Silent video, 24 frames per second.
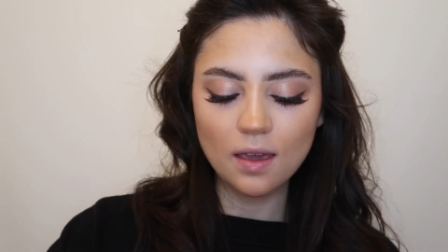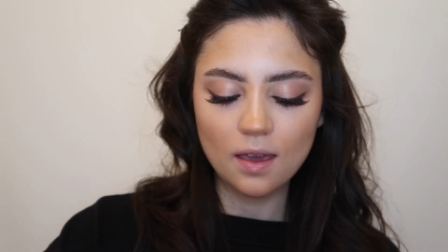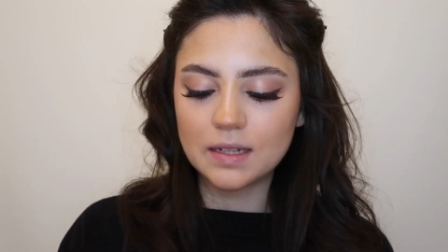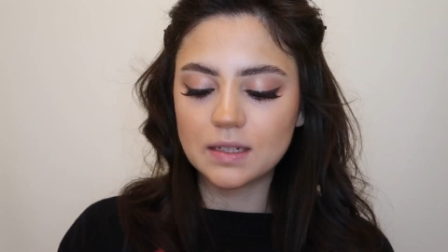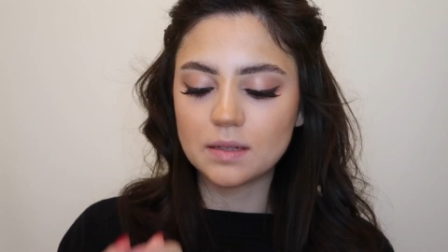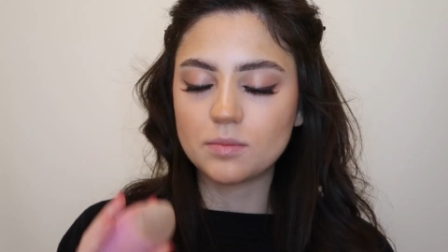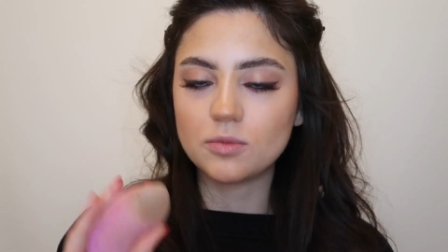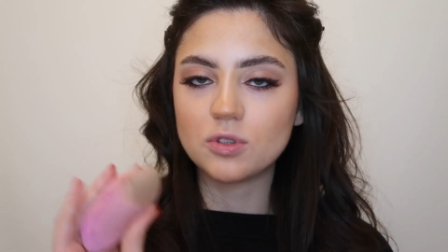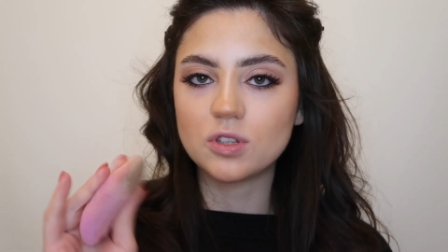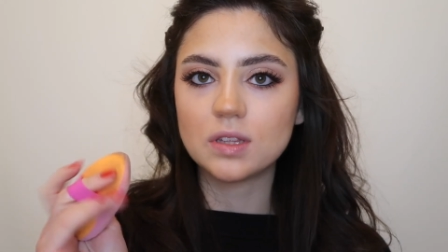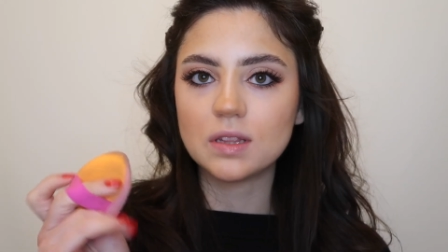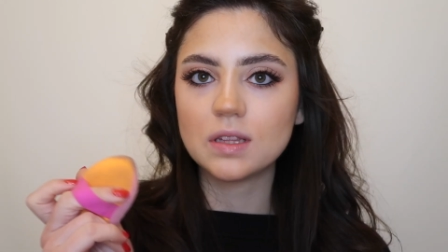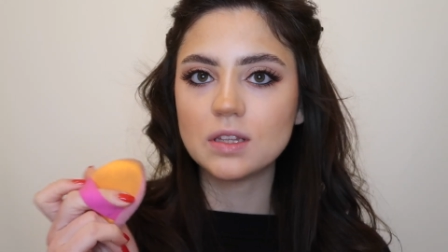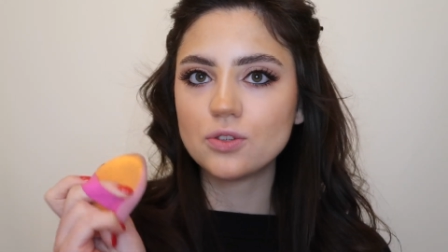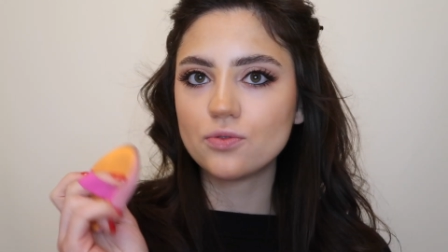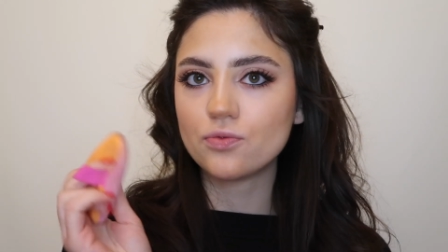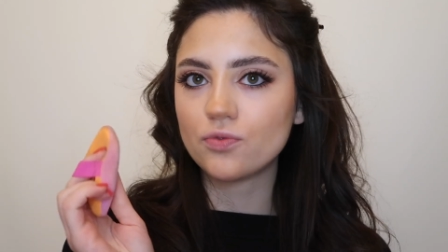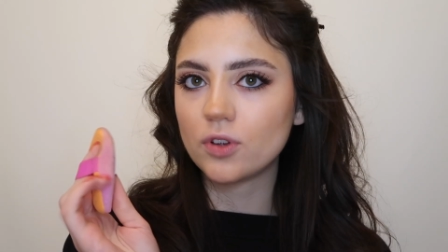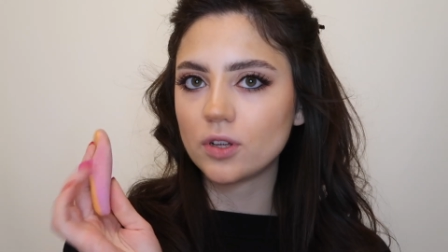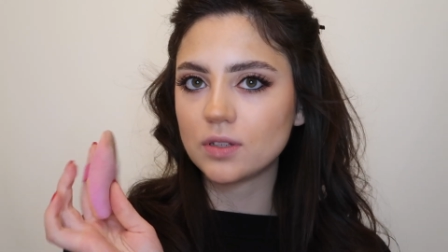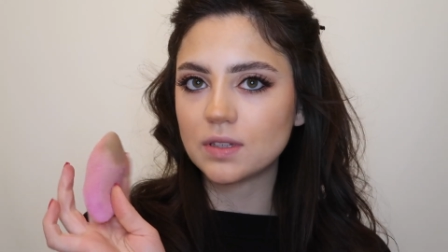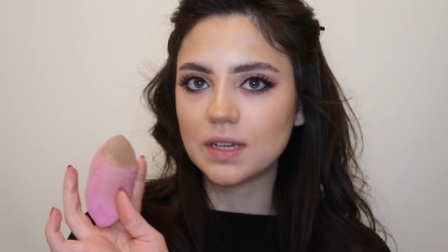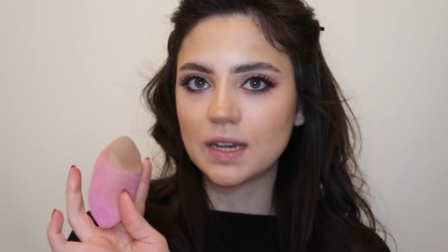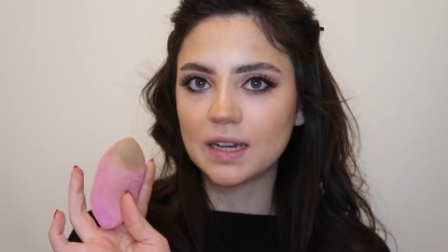And I'm using this
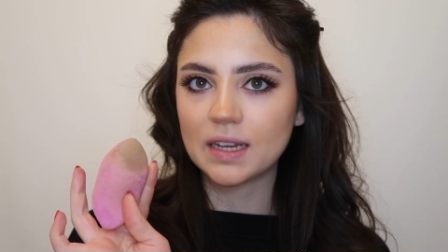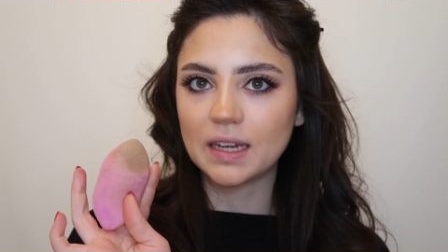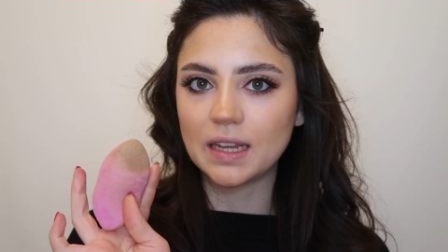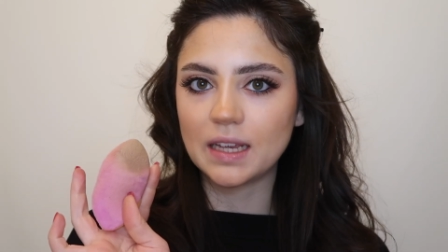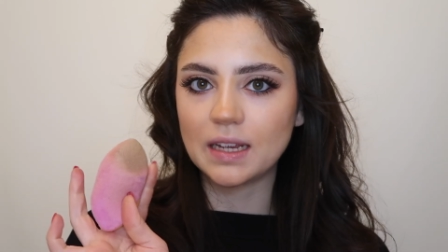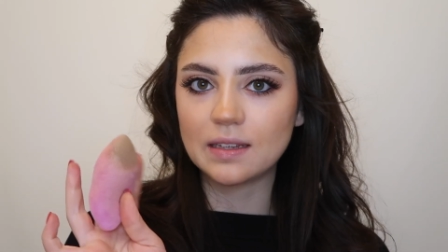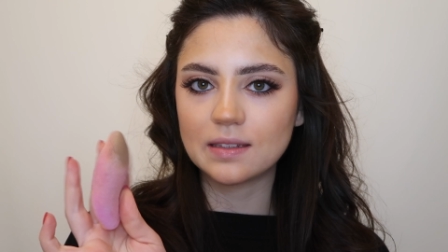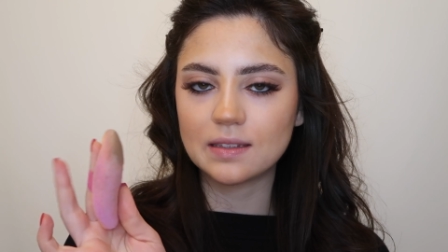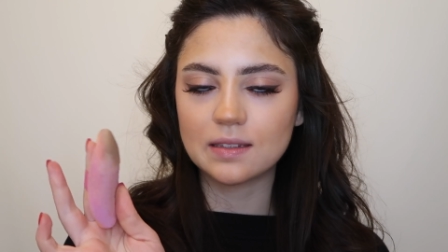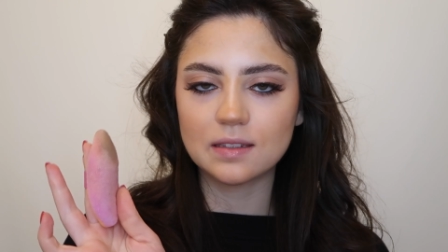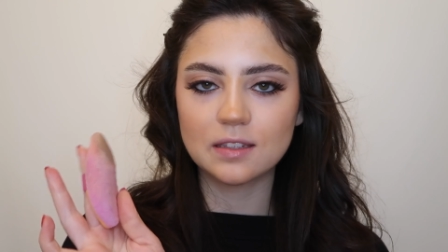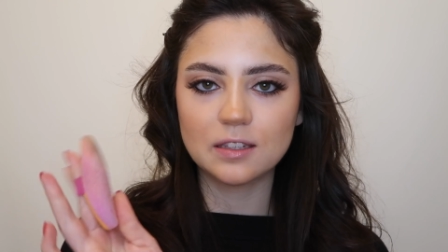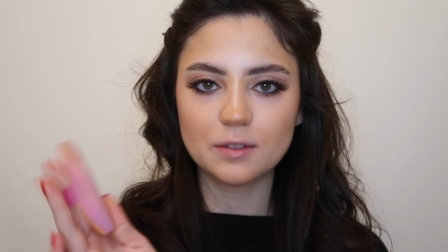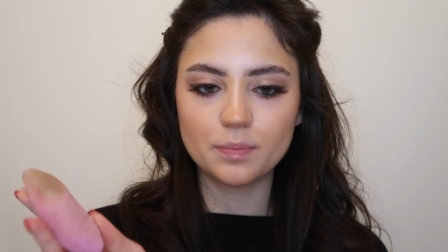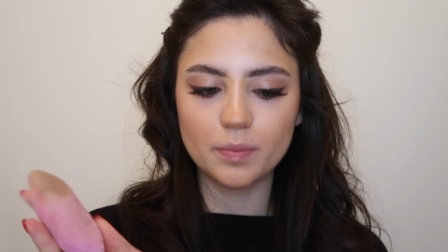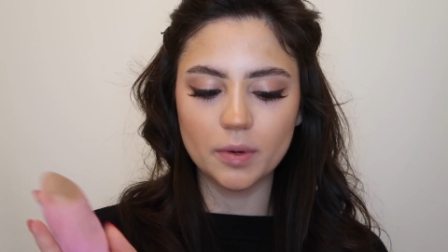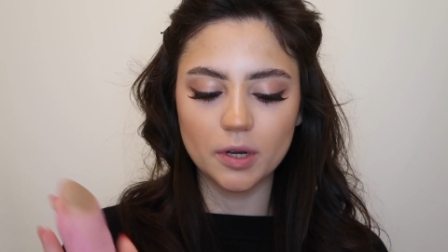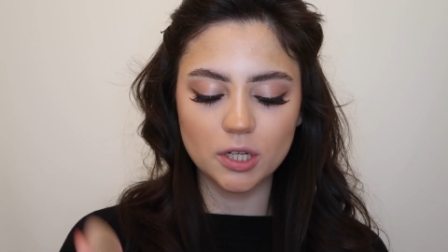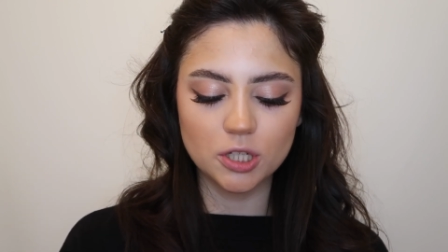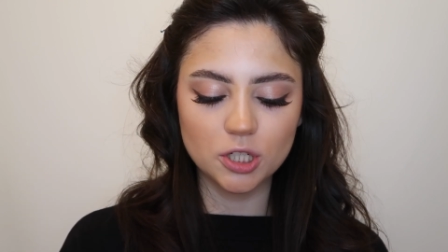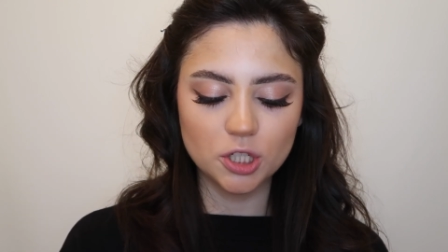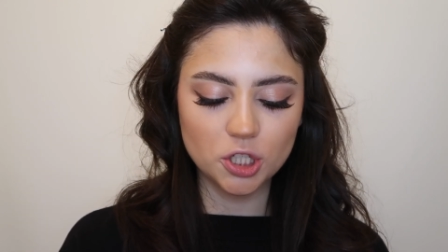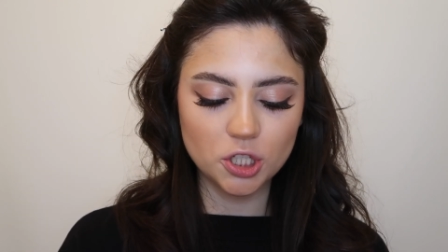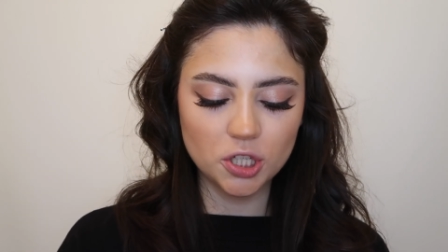Real Techniques
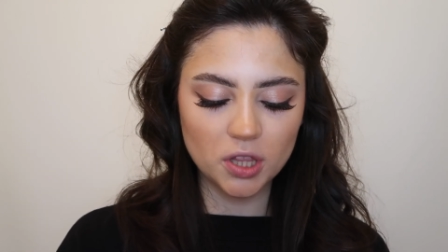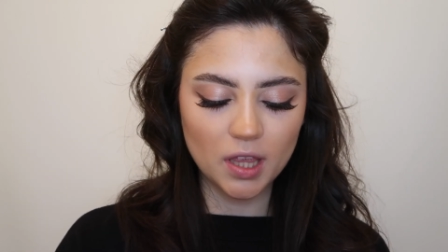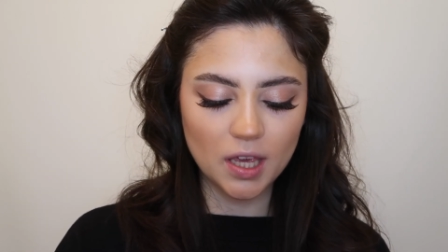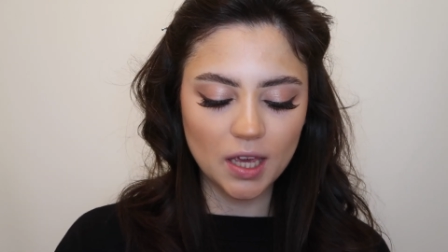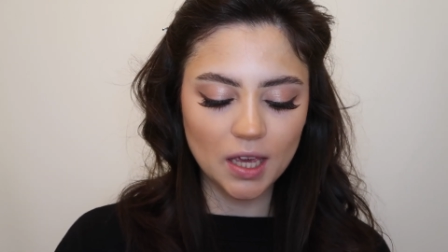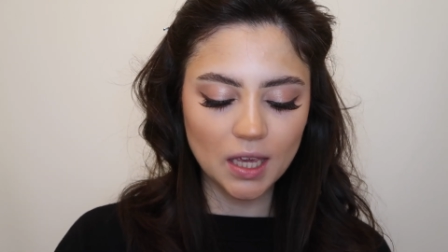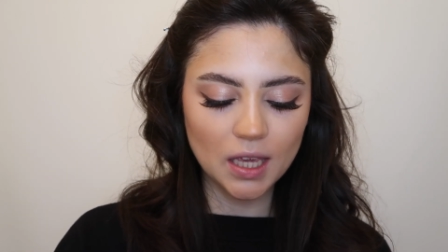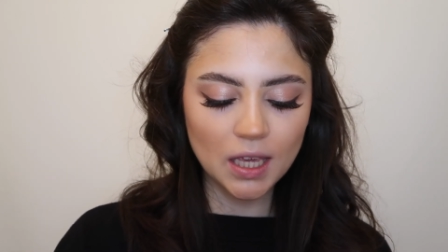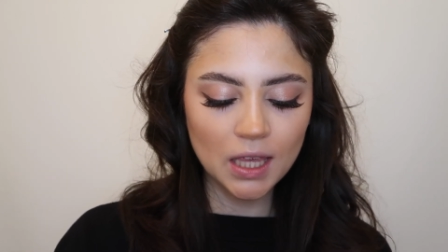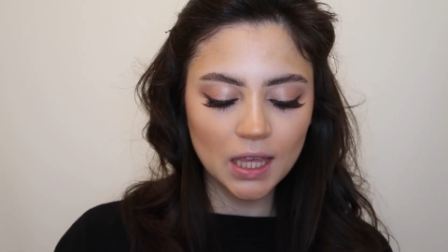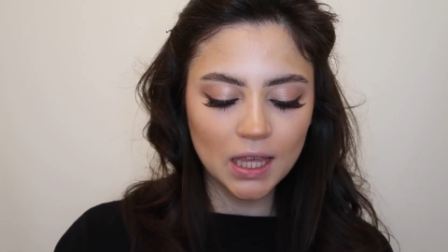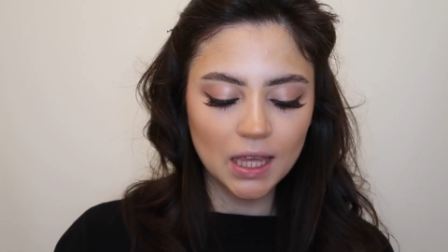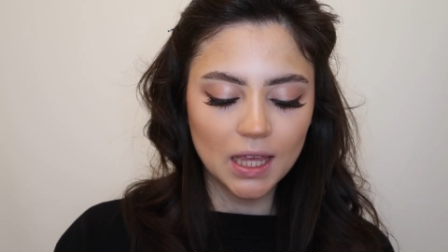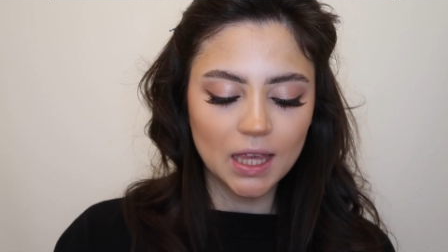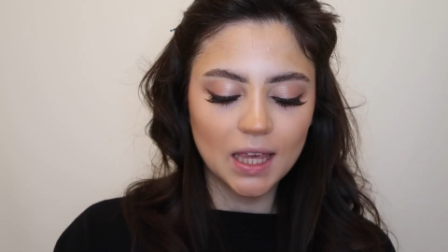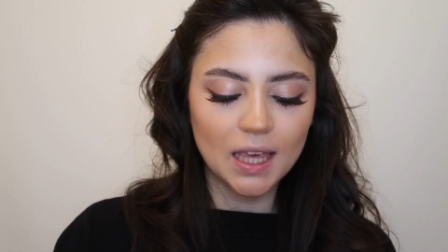sponge thing,